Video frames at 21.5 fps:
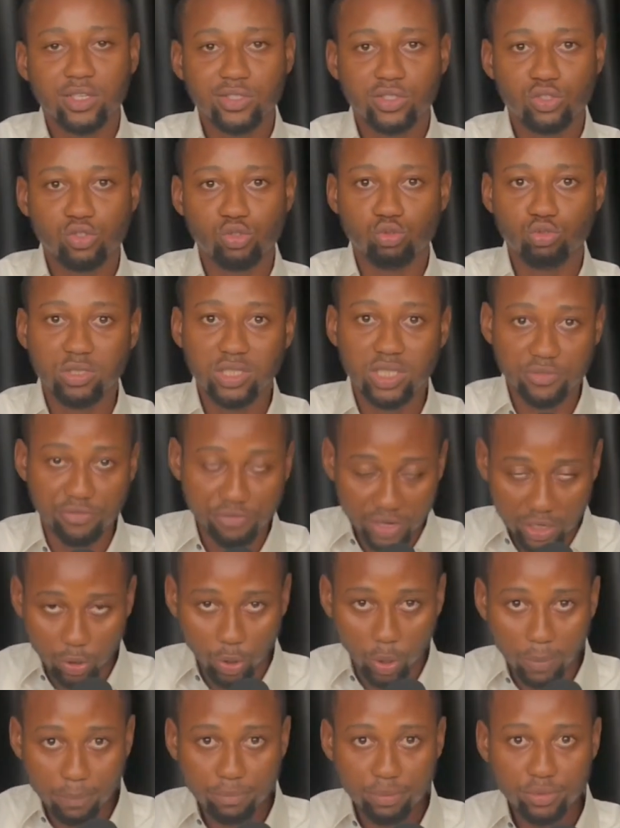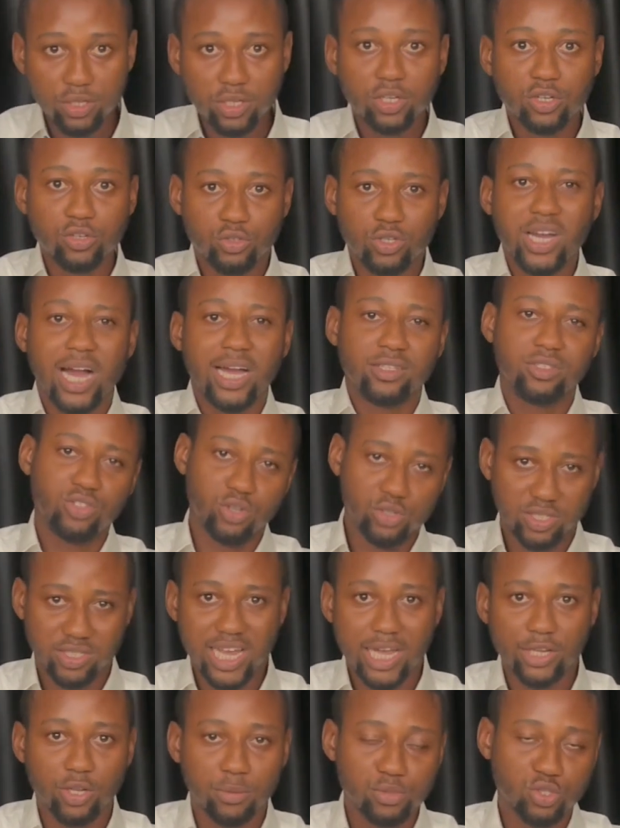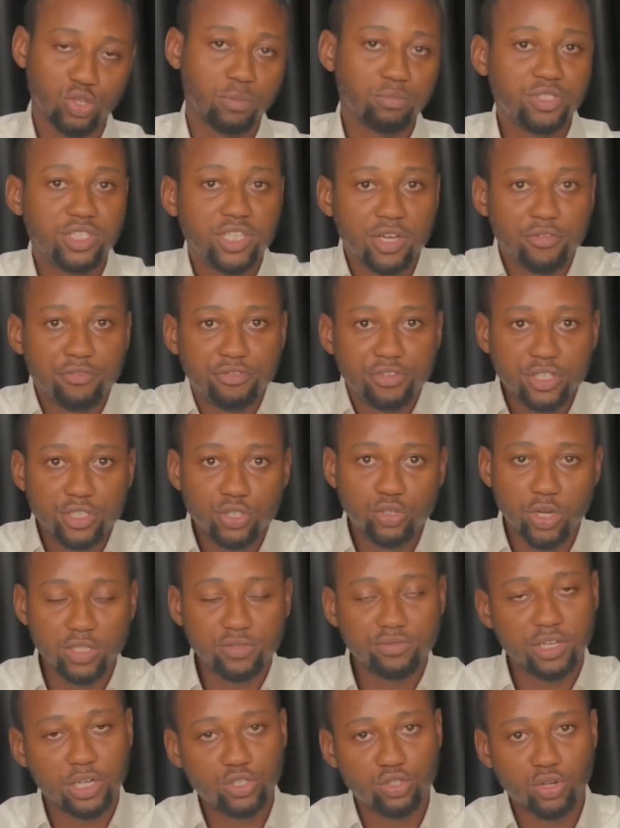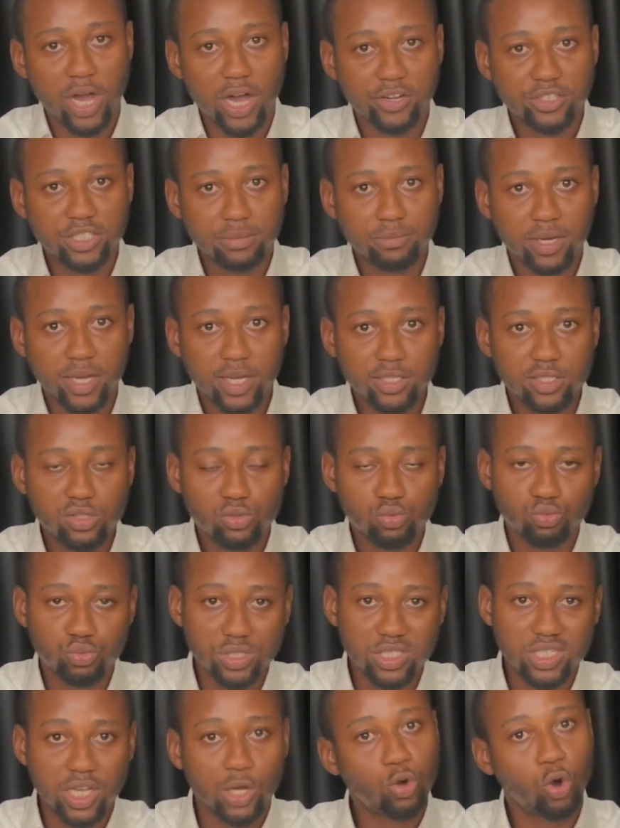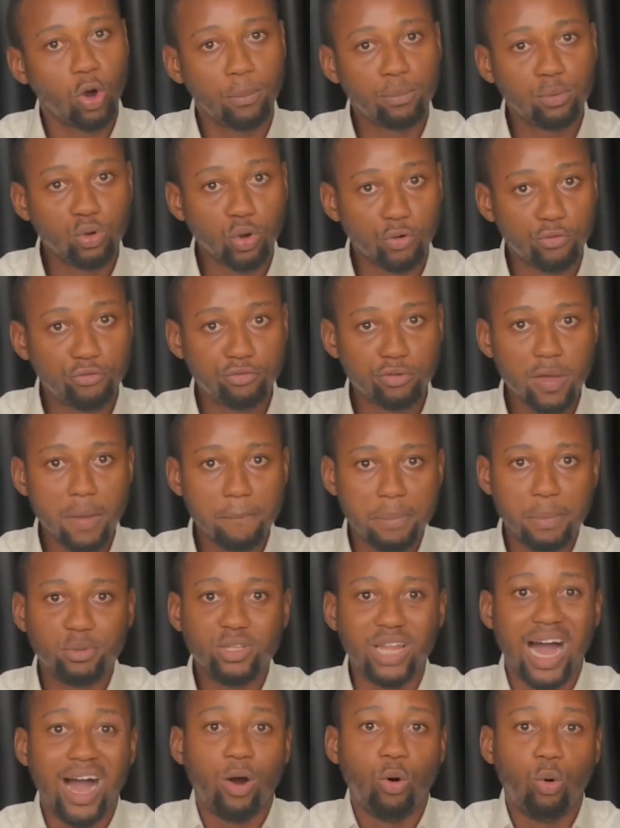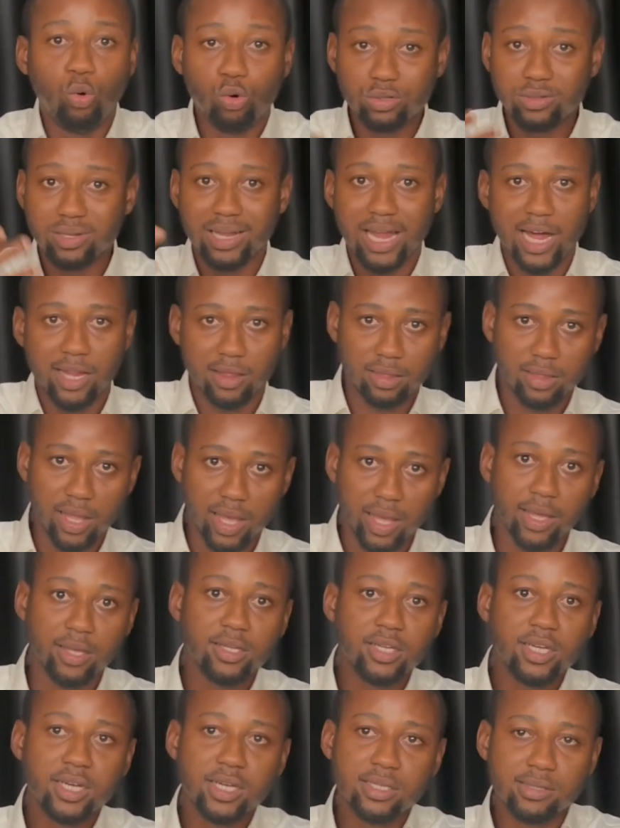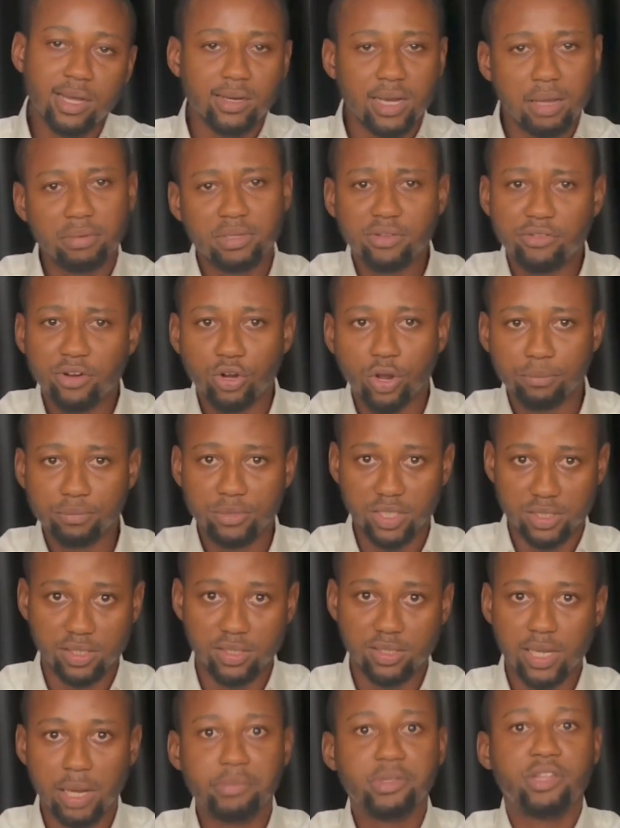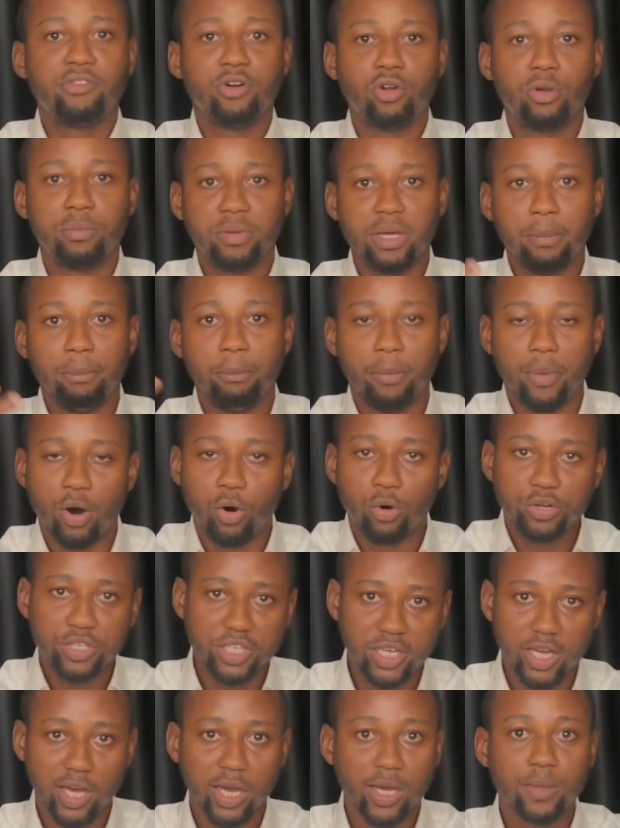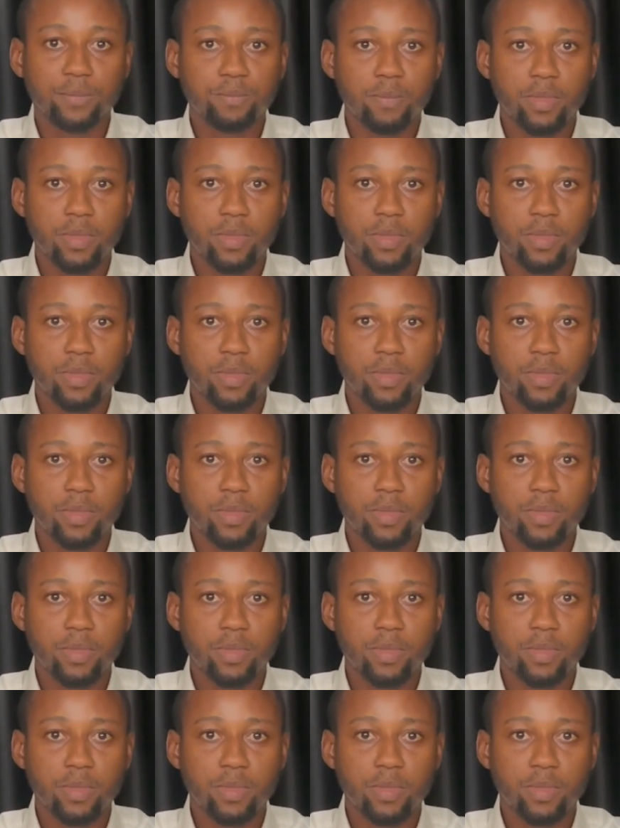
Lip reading: to develop. You can just sign up some JV joint venture agreements with a couple of people that own land there. That let me develop this, let me develop a mall here,